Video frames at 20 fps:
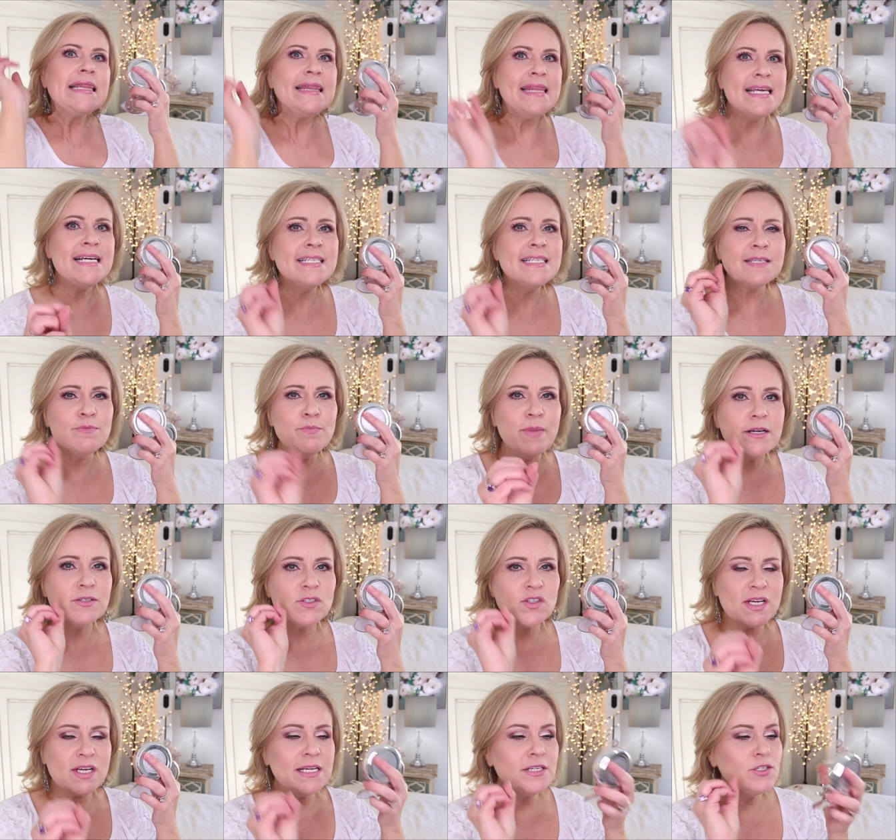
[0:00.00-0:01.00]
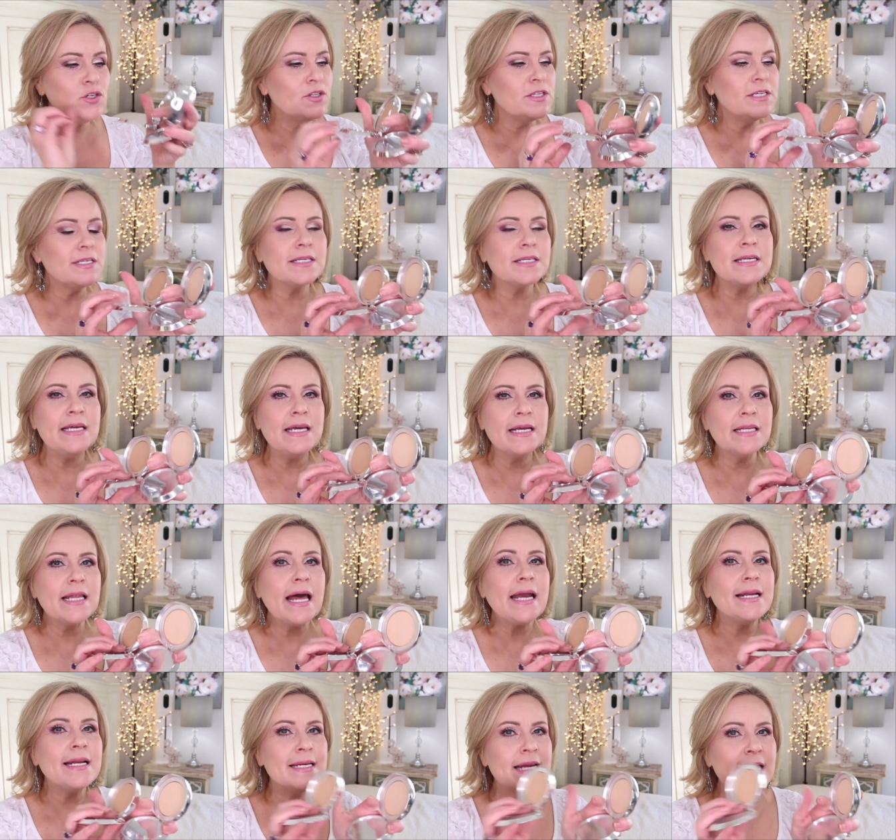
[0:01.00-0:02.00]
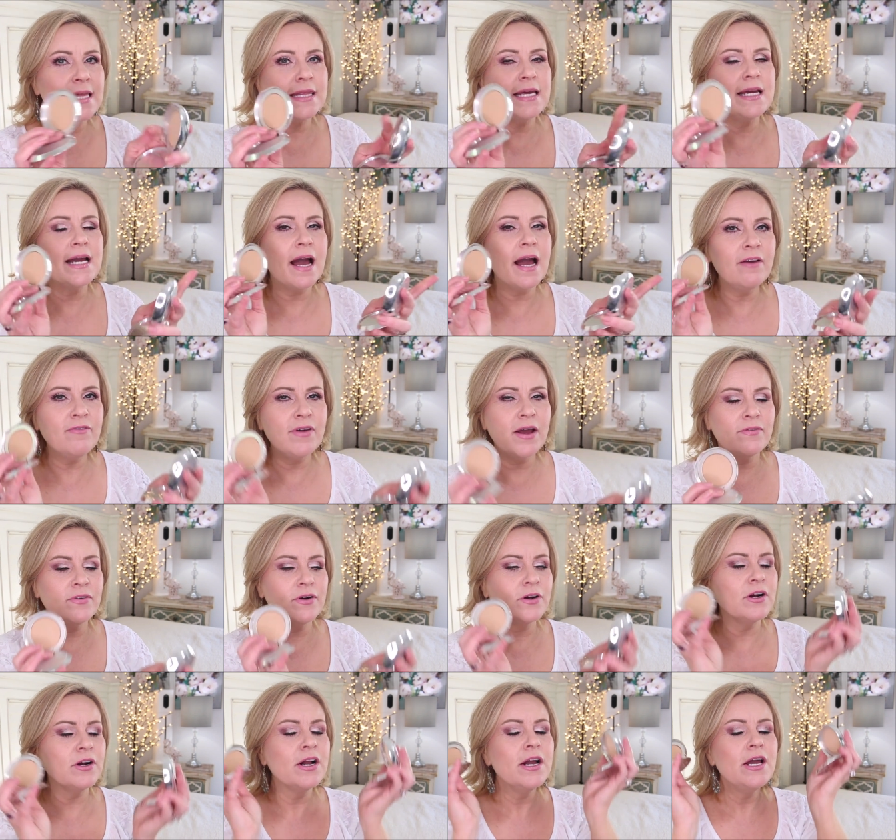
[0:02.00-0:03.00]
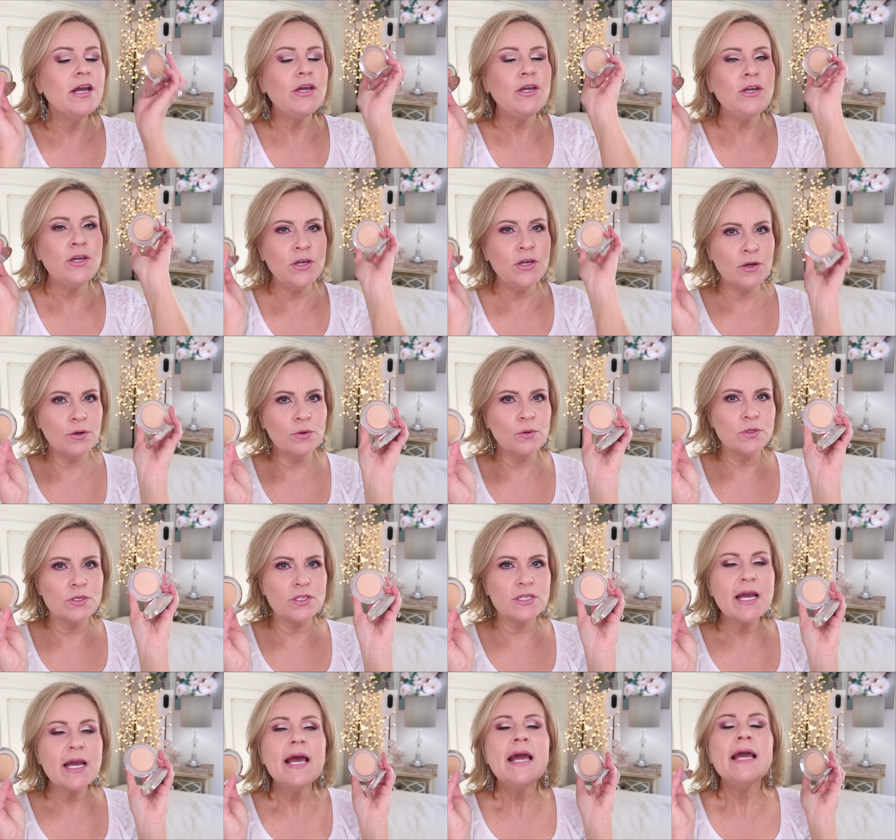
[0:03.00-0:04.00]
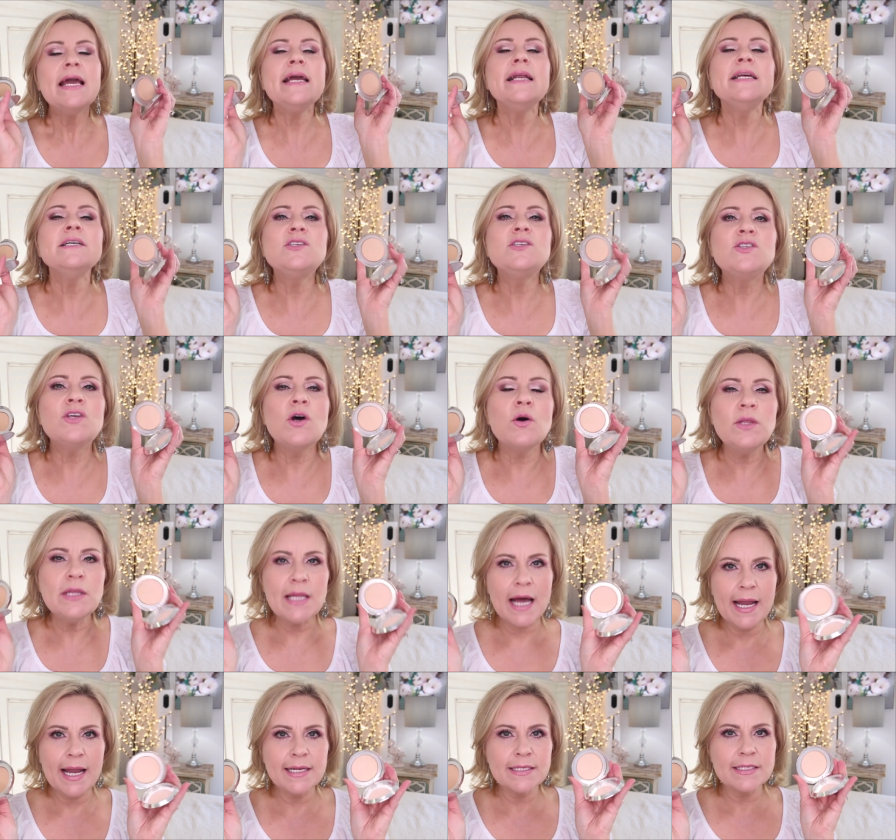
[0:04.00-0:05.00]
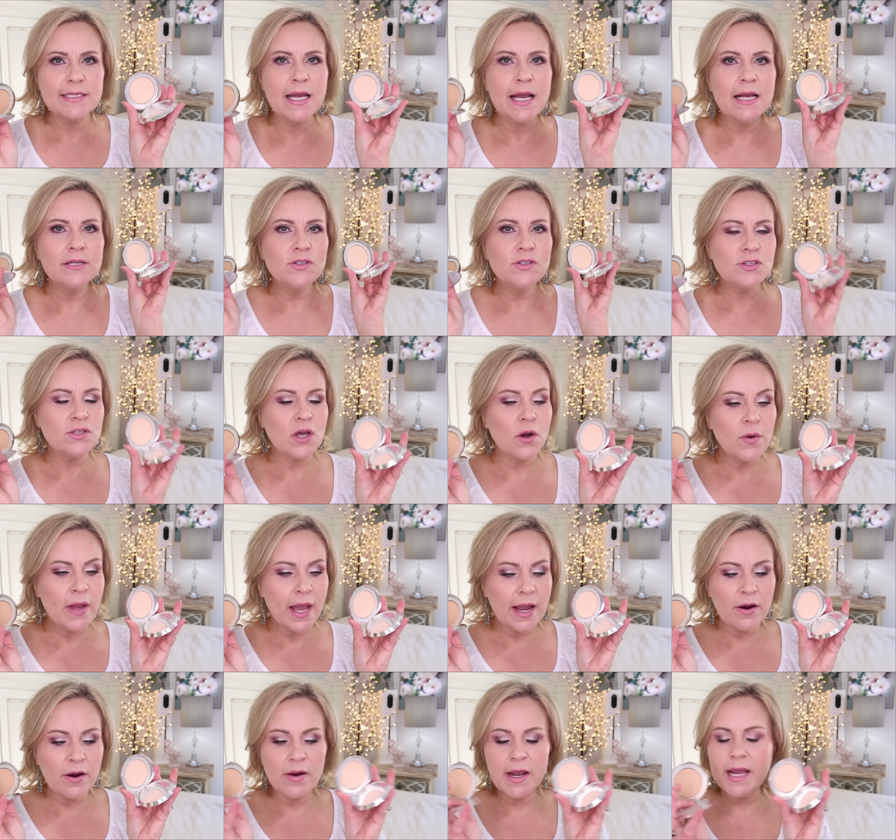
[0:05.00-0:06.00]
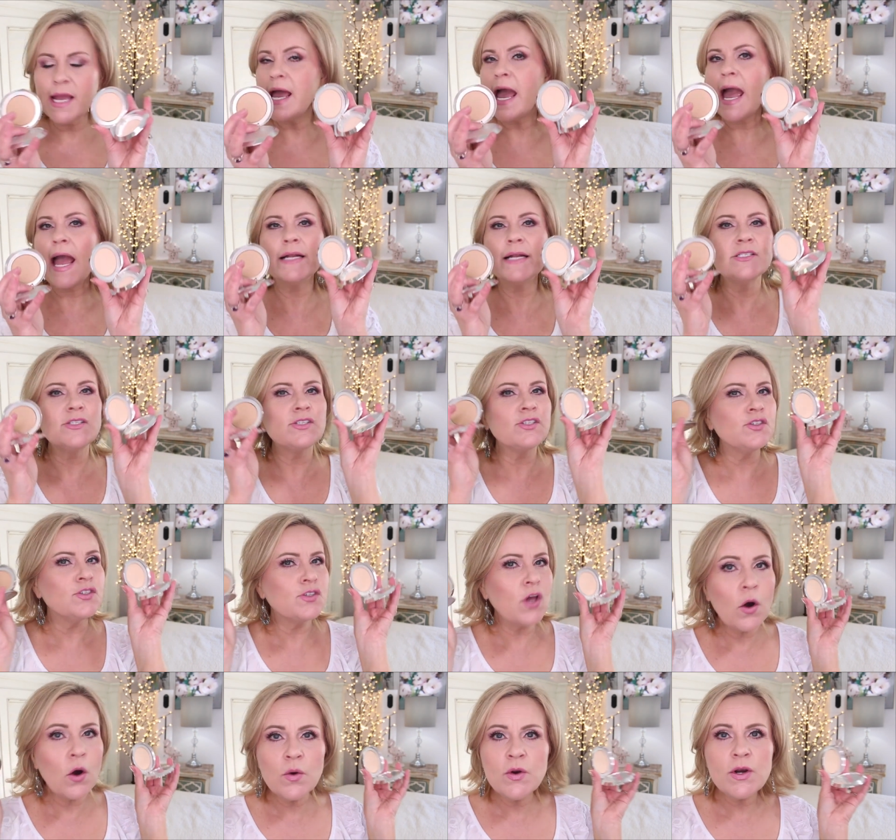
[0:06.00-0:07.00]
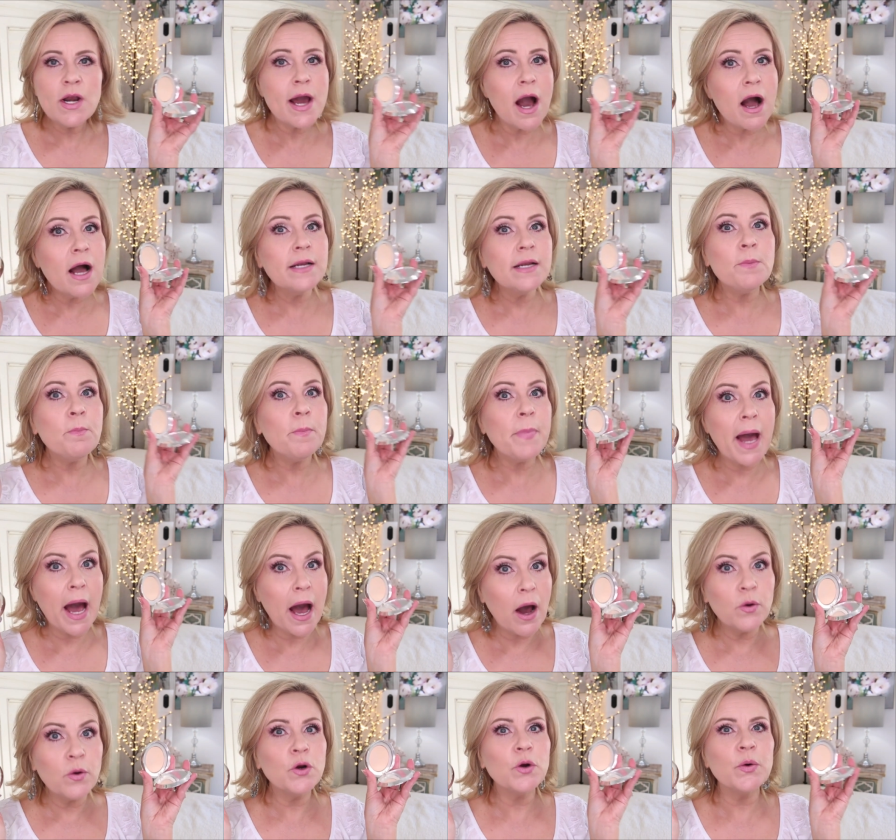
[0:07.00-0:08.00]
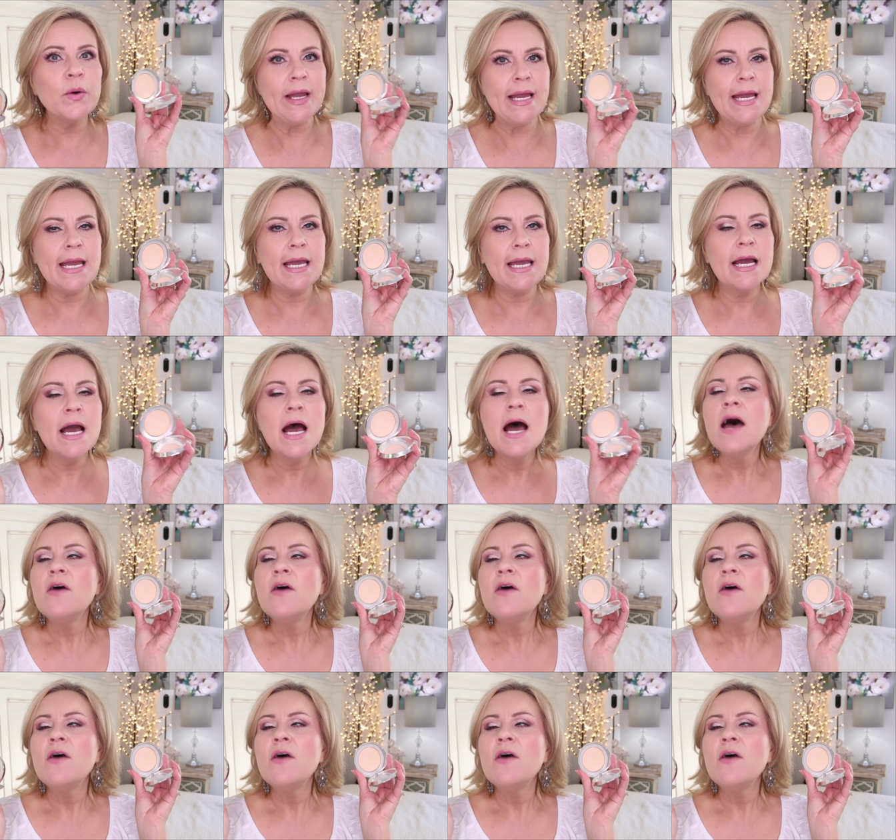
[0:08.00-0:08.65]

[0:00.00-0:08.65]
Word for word: This melts into the skin like nothing I've ever used. It is so light and so airy and so non-powdery.